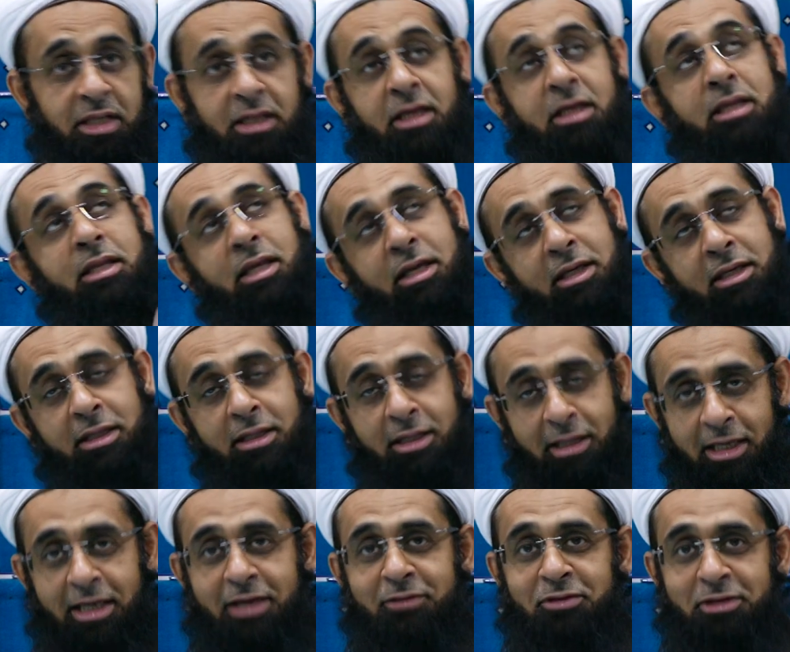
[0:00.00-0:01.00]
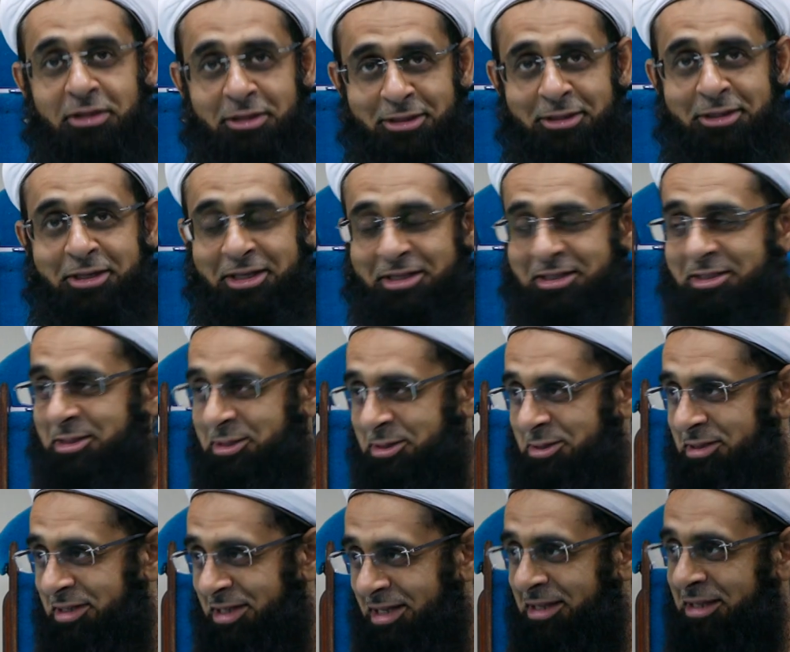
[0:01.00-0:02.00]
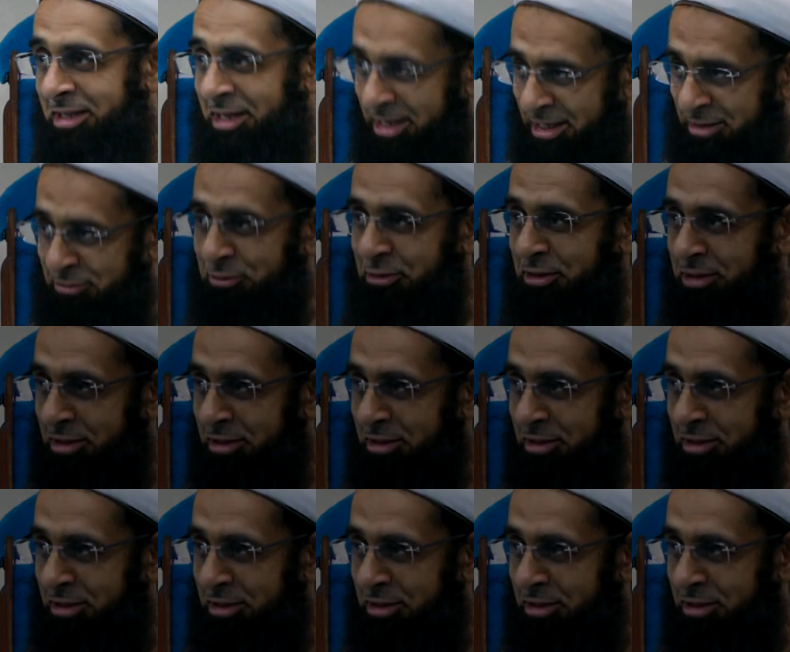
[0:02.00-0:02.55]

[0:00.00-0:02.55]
They, they, they have another, they have